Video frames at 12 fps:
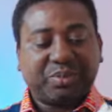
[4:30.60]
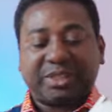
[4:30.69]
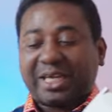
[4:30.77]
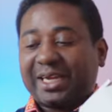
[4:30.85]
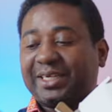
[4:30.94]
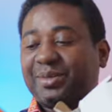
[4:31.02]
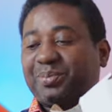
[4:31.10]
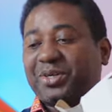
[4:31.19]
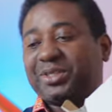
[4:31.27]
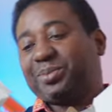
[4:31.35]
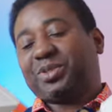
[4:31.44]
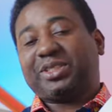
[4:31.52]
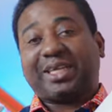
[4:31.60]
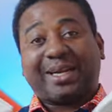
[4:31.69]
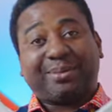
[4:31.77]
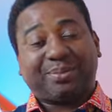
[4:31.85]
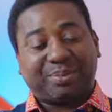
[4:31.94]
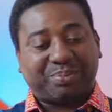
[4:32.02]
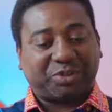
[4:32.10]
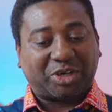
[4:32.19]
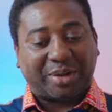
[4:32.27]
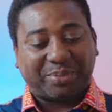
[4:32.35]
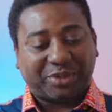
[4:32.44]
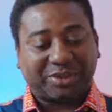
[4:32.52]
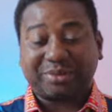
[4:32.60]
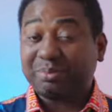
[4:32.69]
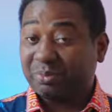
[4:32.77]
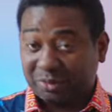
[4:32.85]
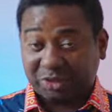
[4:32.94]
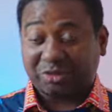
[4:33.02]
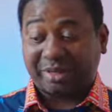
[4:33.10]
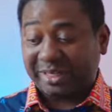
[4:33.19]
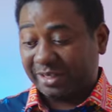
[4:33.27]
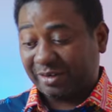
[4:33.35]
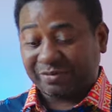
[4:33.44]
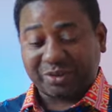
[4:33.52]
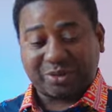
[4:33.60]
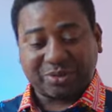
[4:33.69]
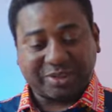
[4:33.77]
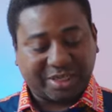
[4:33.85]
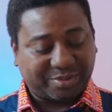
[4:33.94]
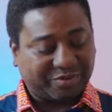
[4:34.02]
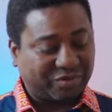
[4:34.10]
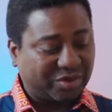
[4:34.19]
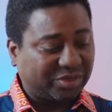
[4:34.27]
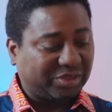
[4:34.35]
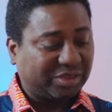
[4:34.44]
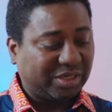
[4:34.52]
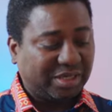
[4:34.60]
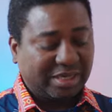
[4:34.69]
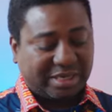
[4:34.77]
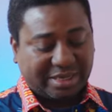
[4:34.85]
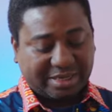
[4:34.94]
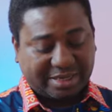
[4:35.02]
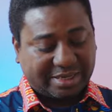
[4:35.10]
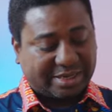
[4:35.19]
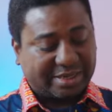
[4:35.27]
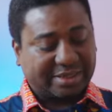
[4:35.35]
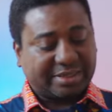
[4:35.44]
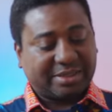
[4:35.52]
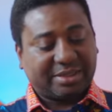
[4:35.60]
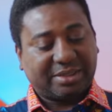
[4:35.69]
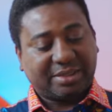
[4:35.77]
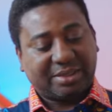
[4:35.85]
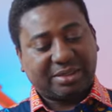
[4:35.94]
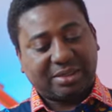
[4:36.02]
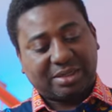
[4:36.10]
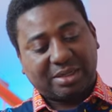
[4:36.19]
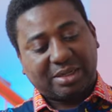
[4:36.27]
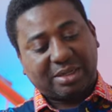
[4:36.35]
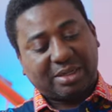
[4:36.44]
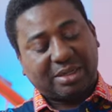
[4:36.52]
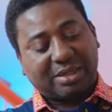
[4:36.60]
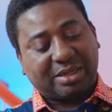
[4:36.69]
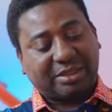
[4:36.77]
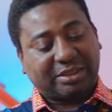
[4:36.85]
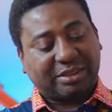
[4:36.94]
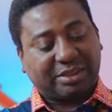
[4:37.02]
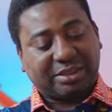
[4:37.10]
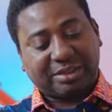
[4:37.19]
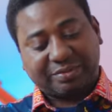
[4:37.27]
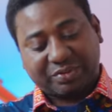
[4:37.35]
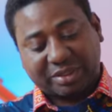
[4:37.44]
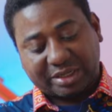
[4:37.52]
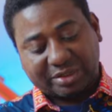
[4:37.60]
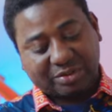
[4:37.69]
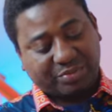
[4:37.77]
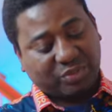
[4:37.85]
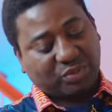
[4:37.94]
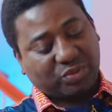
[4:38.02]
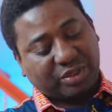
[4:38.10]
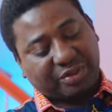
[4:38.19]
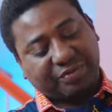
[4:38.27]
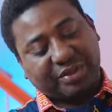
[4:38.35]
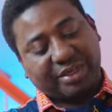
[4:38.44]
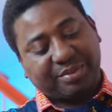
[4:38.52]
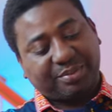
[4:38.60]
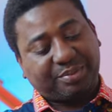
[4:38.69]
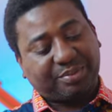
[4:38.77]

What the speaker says: Tiny portable type tripods, strong enough to hold them, of course. And let's see if you can open one of them.